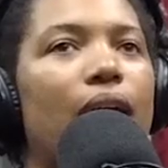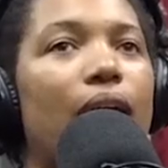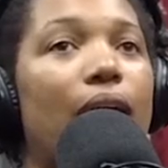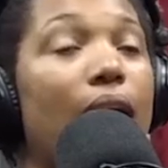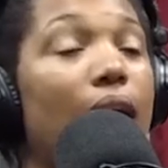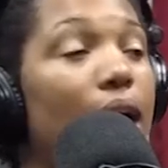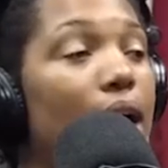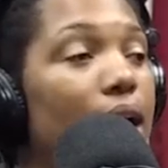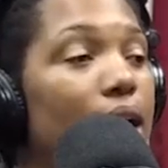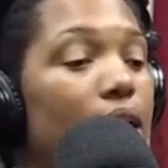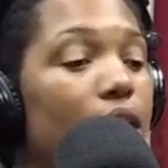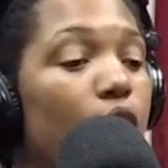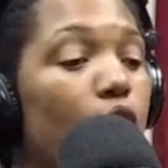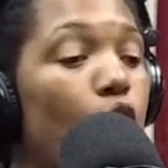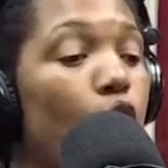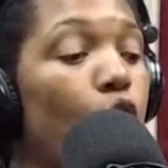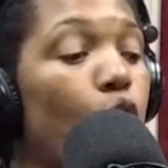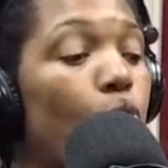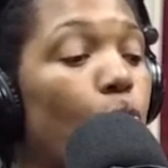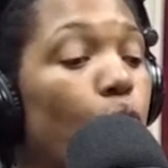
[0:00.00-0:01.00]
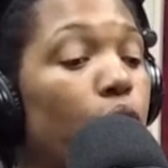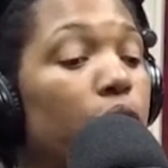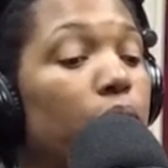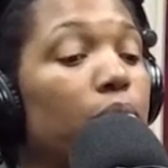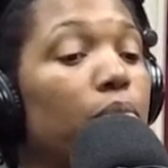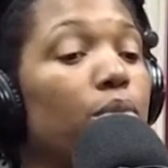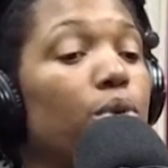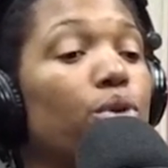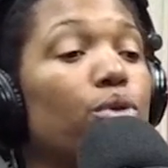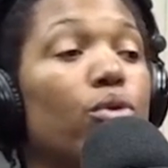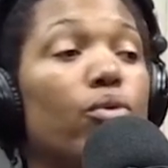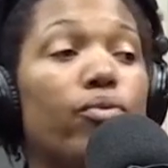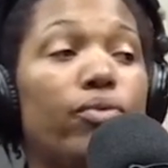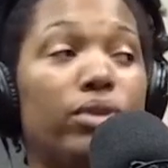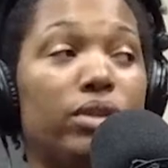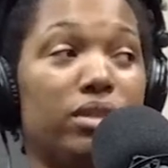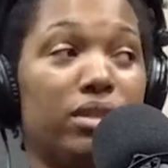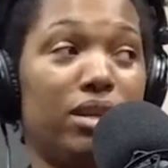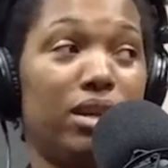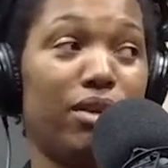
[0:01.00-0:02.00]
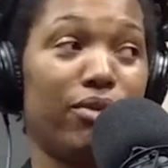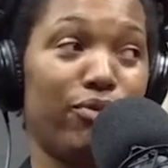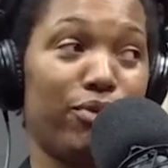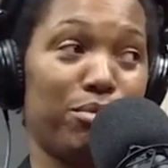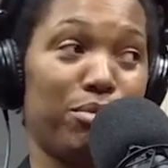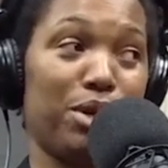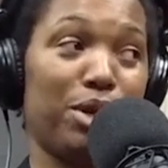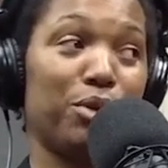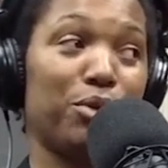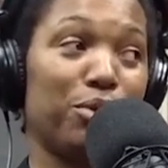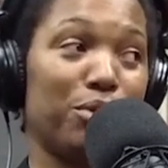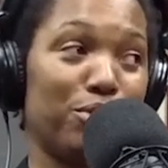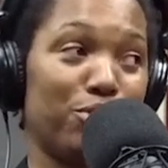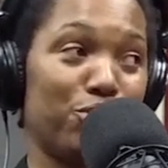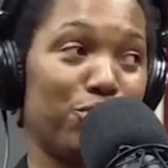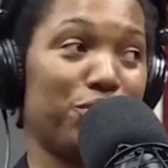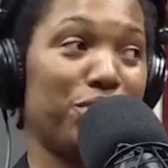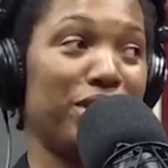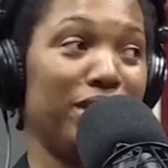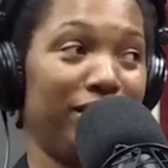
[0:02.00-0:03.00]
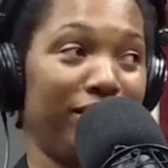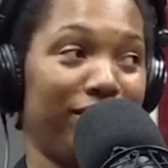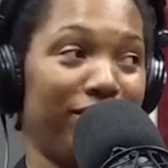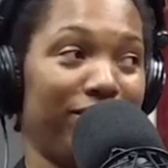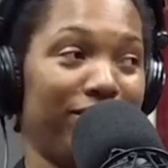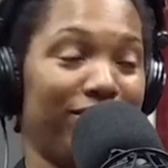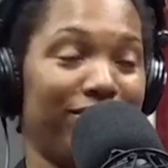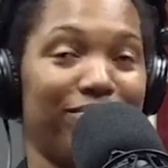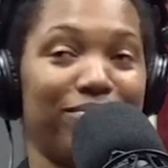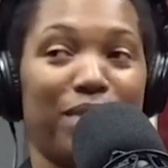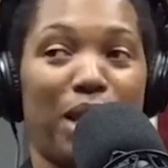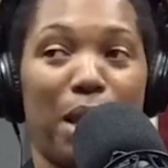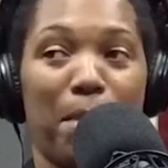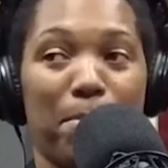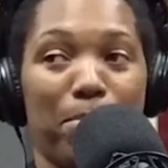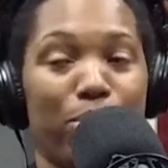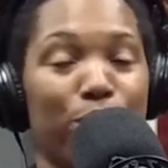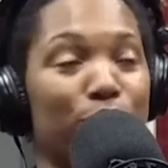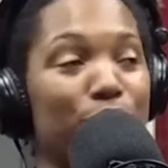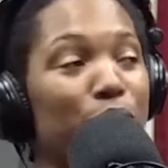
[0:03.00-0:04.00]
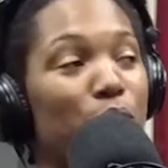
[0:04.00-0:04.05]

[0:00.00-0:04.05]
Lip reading: I removed stuff from under the tree and put